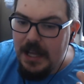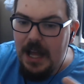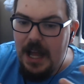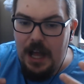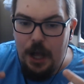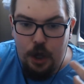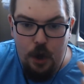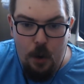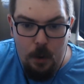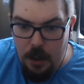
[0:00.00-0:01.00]

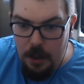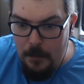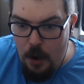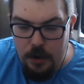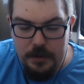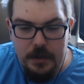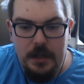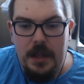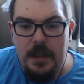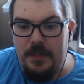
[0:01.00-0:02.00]
Golemon.
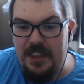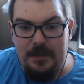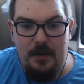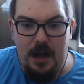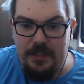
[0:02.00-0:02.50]
I